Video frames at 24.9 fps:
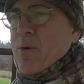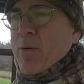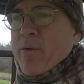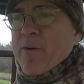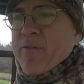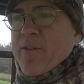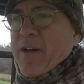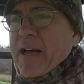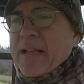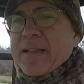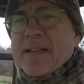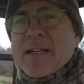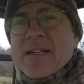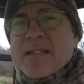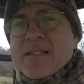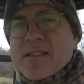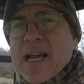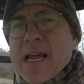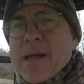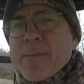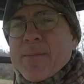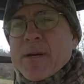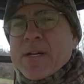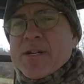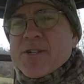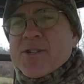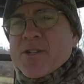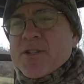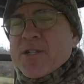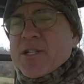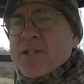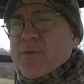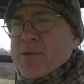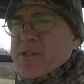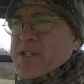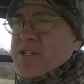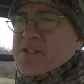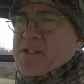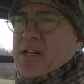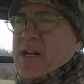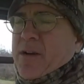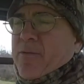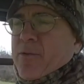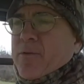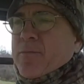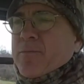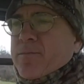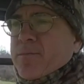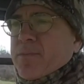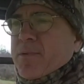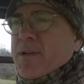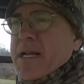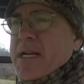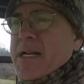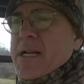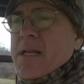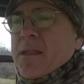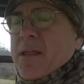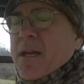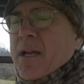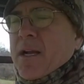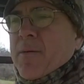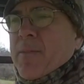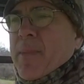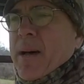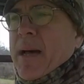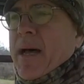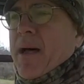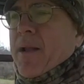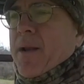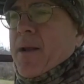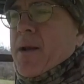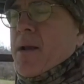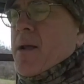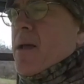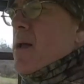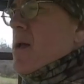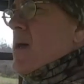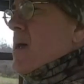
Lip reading: where we've had these same issues. We just never did anything about it.